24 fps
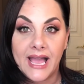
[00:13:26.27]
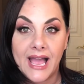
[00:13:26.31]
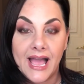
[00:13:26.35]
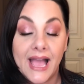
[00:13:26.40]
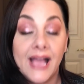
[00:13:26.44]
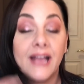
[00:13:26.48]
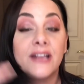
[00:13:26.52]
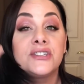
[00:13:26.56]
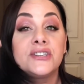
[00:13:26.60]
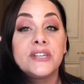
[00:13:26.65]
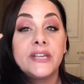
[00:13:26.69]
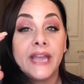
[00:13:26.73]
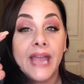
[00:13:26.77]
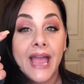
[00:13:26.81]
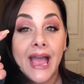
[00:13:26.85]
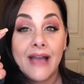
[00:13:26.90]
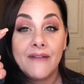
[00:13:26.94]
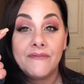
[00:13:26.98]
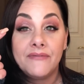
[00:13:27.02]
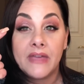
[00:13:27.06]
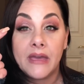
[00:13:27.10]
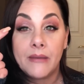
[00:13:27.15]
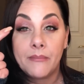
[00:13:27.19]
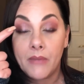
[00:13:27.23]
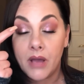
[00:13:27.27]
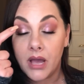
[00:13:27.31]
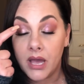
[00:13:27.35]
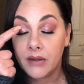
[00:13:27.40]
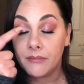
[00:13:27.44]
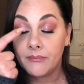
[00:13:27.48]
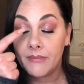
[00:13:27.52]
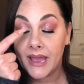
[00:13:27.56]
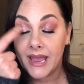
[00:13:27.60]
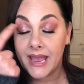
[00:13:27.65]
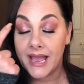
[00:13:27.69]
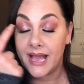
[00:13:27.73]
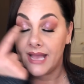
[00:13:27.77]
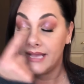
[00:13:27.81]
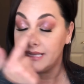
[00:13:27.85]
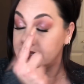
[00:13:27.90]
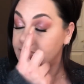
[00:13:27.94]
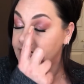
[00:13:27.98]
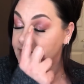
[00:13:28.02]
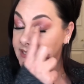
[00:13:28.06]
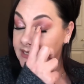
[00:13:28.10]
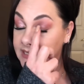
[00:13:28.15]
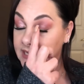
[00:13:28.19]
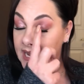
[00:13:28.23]
I actually have them on my
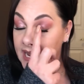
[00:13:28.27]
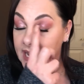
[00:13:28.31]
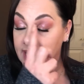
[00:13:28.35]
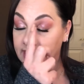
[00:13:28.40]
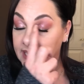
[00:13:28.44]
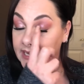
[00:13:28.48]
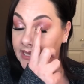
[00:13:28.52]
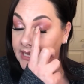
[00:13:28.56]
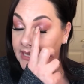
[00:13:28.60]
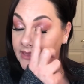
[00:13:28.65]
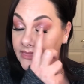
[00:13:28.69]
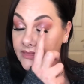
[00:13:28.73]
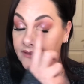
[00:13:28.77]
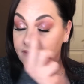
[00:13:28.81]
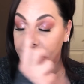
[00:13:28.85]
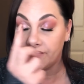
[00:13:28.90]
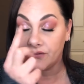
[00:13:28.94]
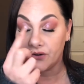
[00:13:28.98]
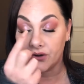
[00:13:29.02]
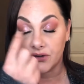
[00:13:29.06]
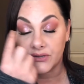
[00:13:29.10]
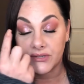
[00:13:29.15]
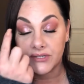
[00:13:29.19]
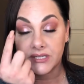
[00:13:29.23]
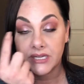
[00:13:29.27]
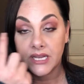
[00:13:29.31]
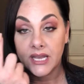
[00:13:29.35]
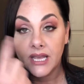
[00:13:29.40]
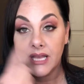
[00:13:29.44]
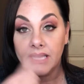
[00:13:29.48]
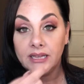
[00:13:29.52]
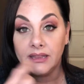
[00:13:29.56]
eyes tonight in the first